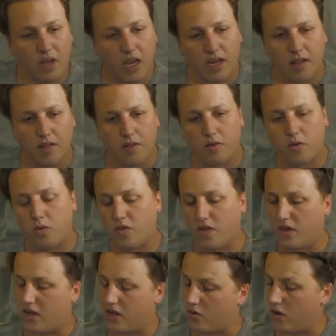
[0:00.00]
Another
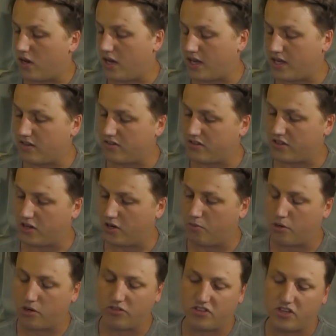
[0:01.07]
thing I quite like is the
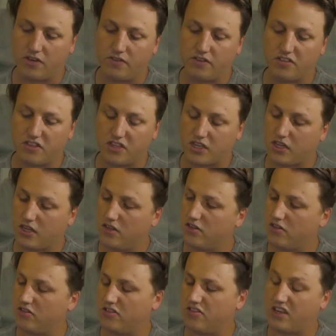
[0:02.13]
GoPro selfie stick.
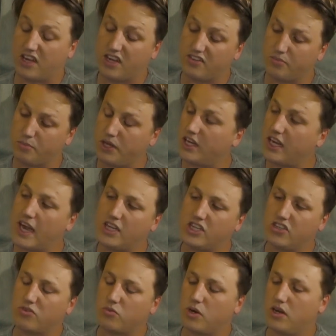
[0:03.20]
This is a SP
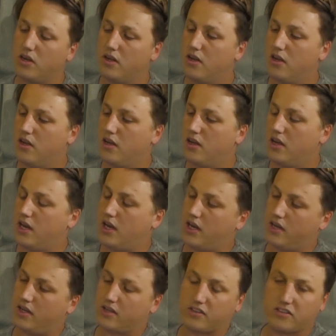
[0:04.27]
Gadgets one. and
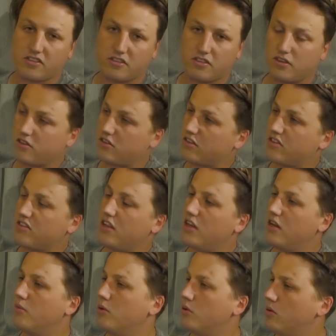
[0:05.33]
it's
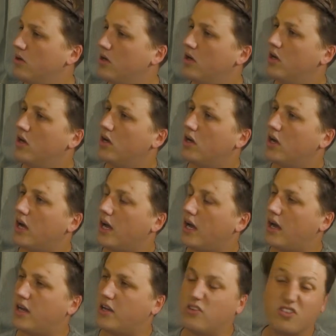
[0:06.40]
extendable.
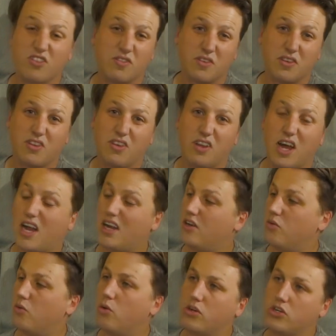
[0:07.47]
I use this for
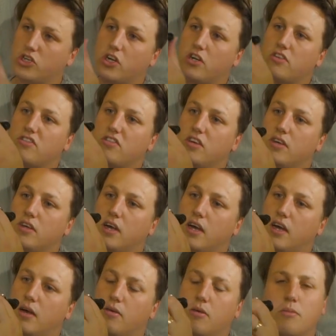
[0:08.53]
underwater shots.
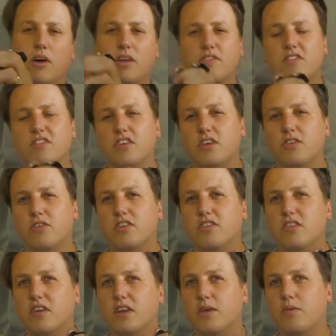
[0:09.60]
You might have seen
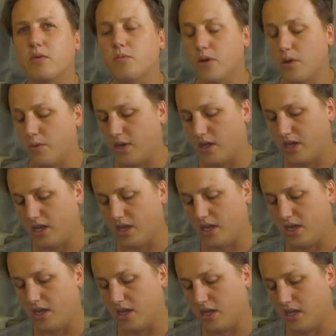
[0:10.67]
recently when we were
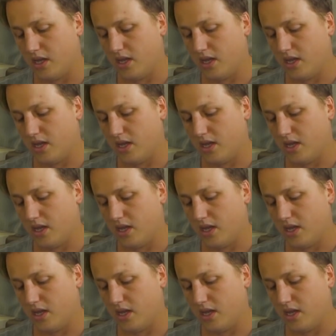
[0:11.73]
in